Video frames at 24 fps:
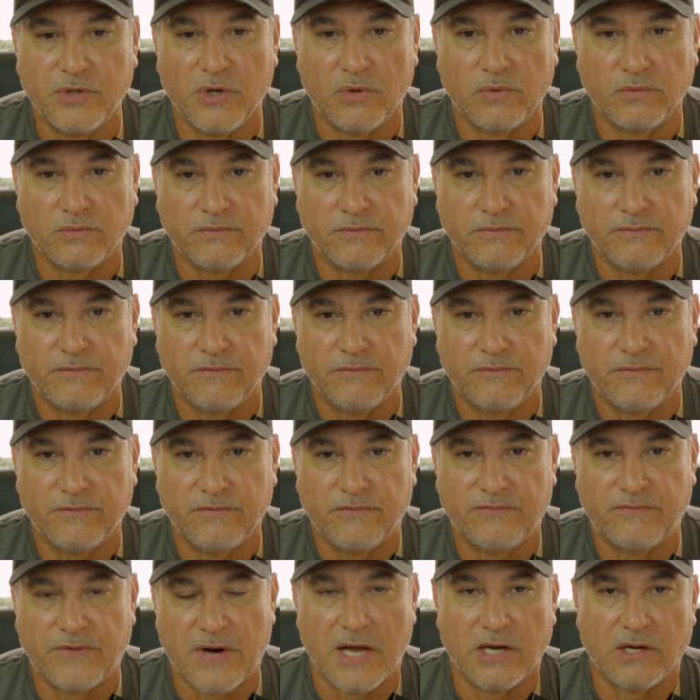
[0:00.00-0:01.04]
don't
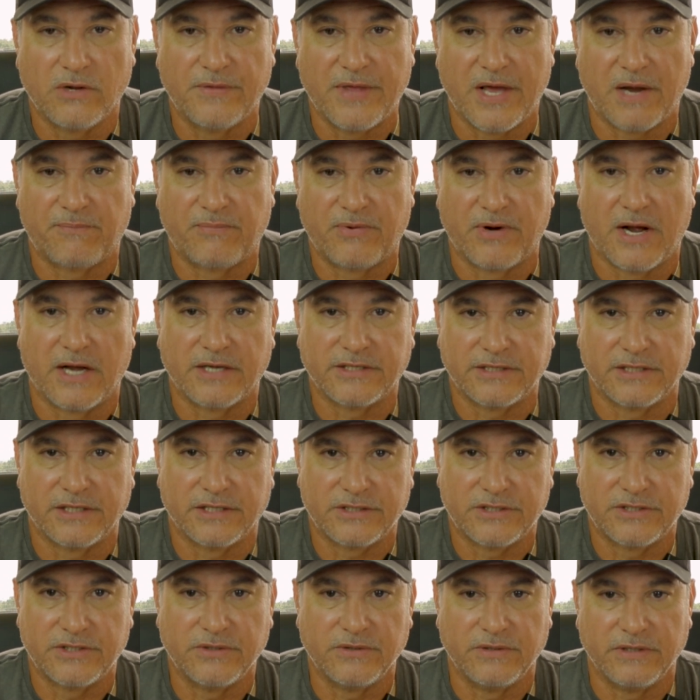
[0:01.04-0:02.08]
follow that
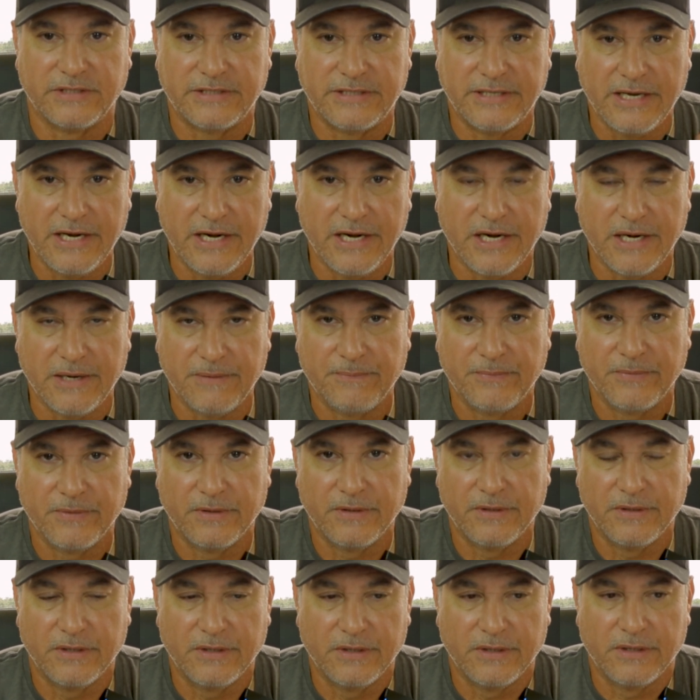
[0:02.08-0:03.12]
process to the T,
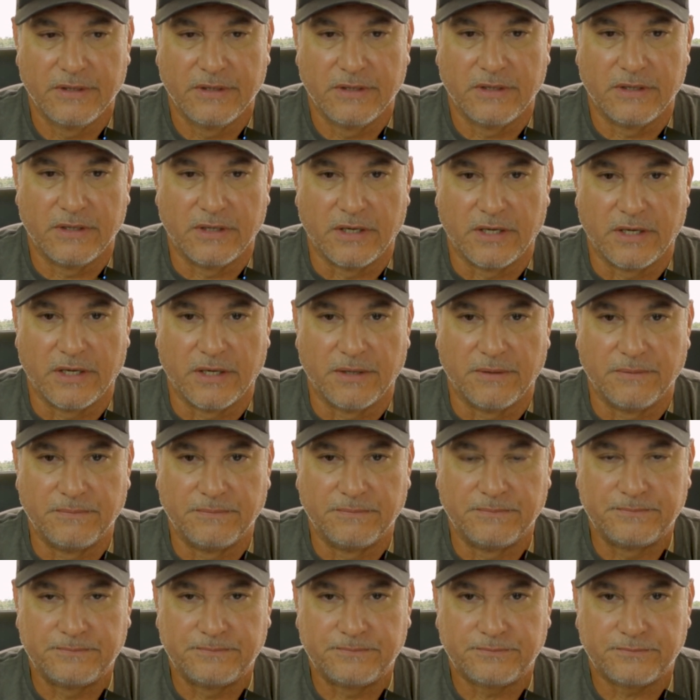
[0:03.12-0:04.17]

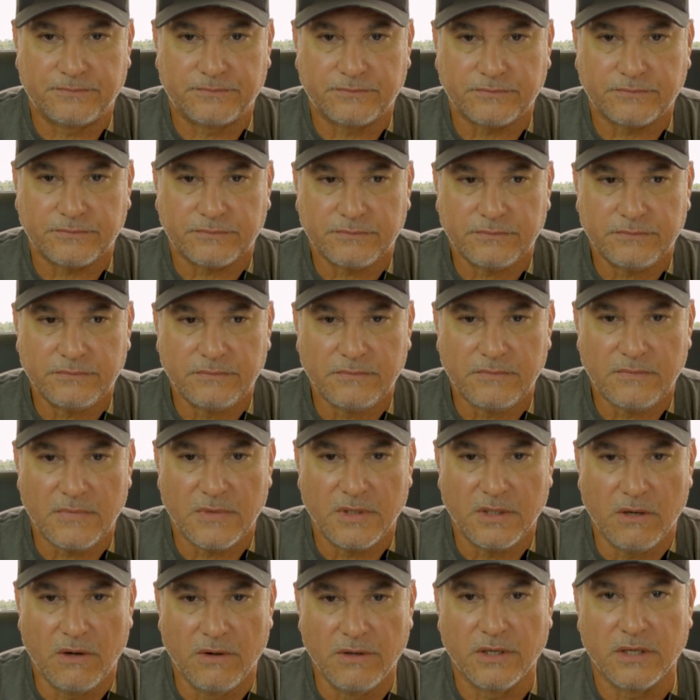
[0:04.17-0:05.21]
on
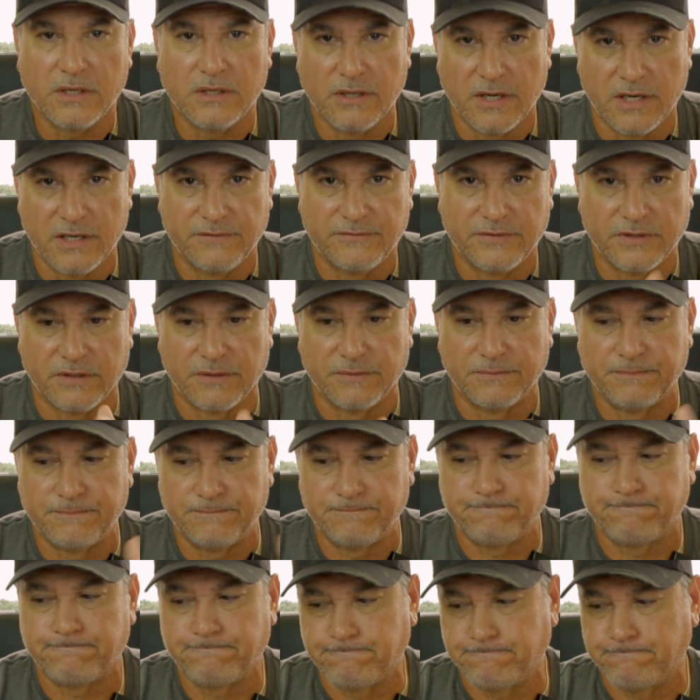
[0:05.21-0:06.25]
a kind of
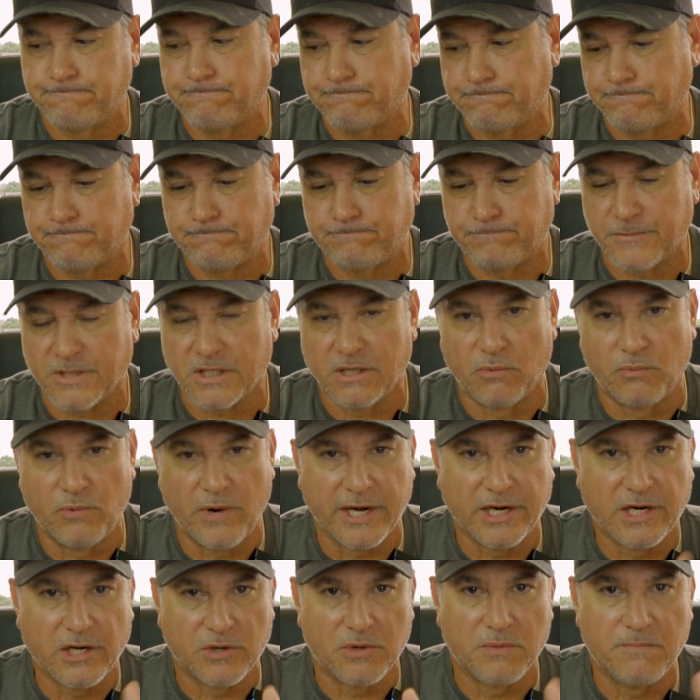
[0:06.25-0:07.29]
a
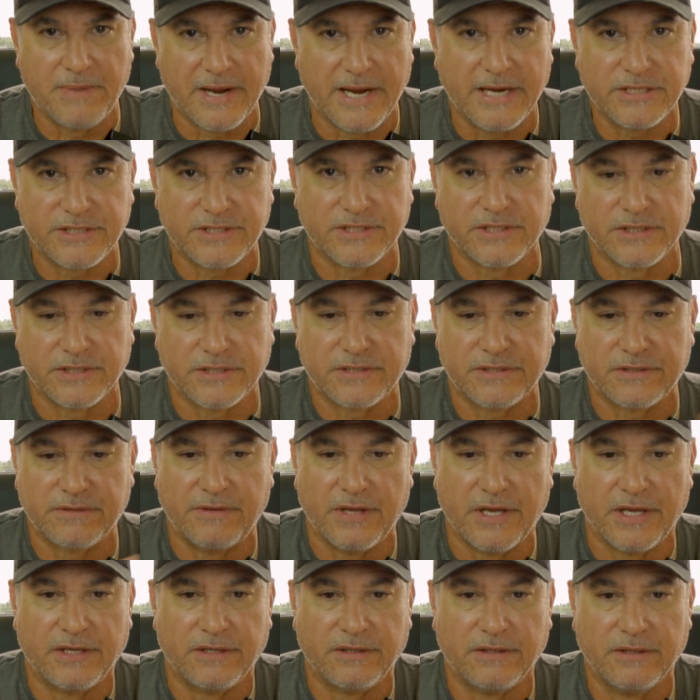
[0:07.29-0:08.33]
regular basis,
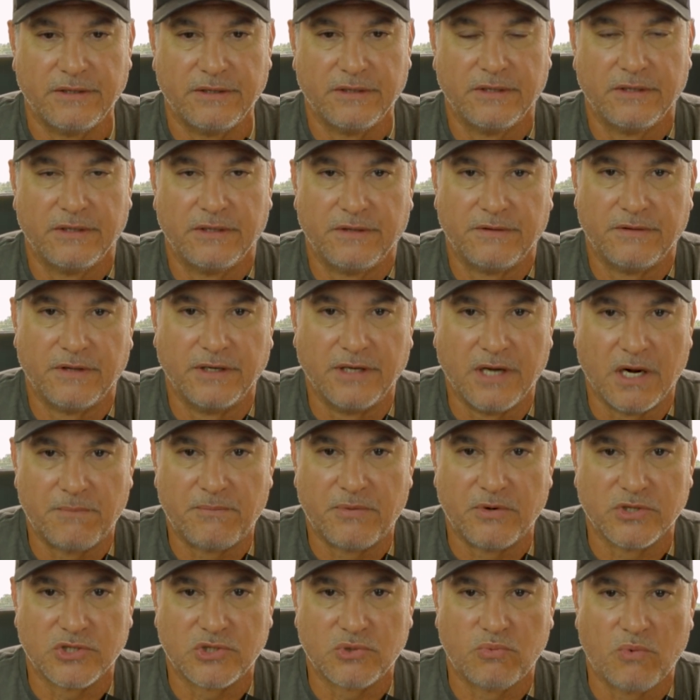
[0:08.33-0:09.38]
then the
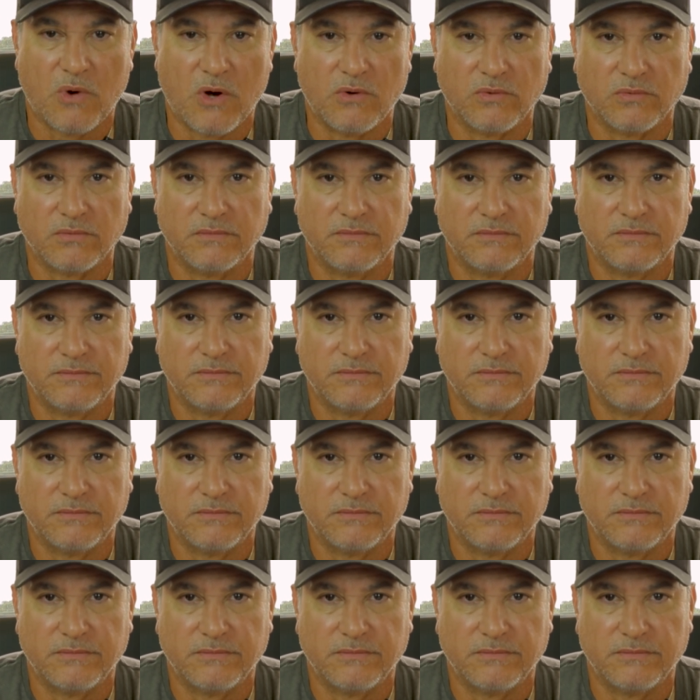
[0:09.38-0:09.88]
numbers won't